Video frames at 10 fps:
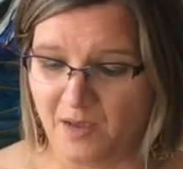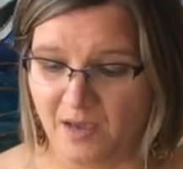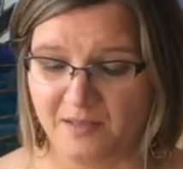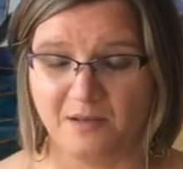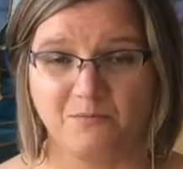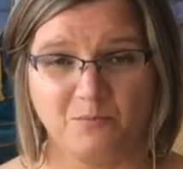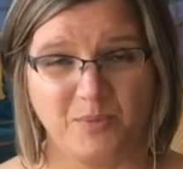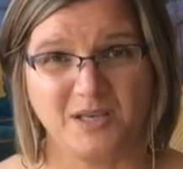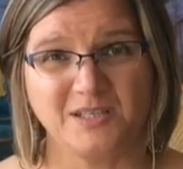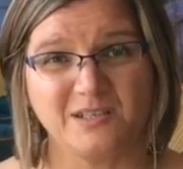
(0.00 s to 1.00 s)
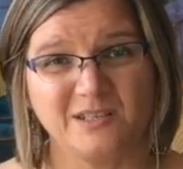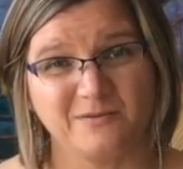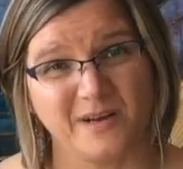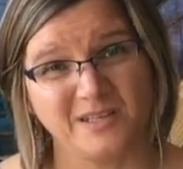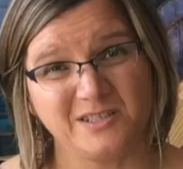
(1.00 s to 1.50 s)
And then basically
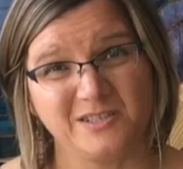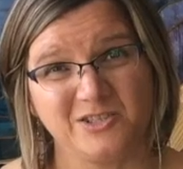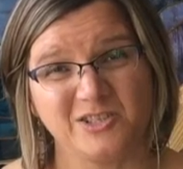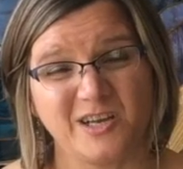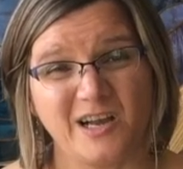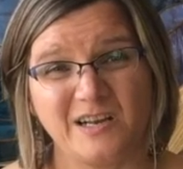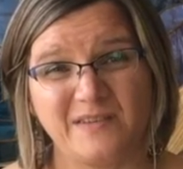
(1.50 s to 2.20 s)
the rest is just kind